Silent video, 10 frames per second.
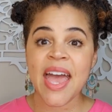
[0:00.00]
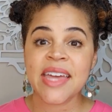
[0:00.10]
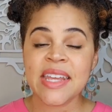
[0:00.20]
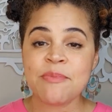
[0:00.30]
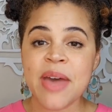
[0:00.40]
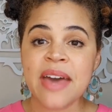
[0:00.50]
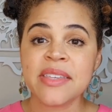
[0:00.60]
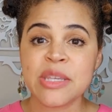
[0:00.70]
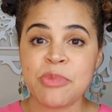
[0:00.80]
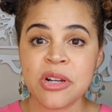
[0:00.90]
An empath
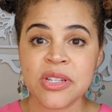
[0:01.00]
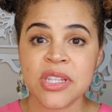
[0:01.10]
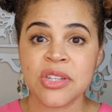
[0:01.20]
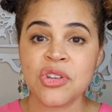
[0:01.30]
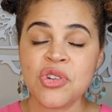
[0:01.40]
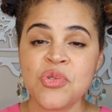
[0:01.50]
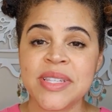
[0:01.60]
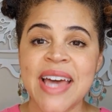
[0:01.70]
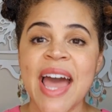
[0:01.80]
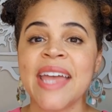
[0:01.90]
is a person who
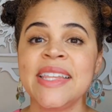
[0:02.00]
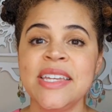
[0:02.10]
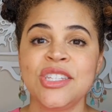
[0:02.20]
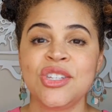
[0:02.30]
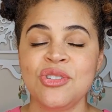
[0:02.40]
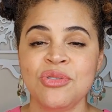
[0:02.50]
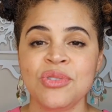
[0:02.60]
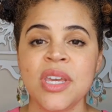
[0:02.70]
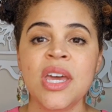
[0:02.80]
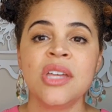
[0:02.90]
is highly attuned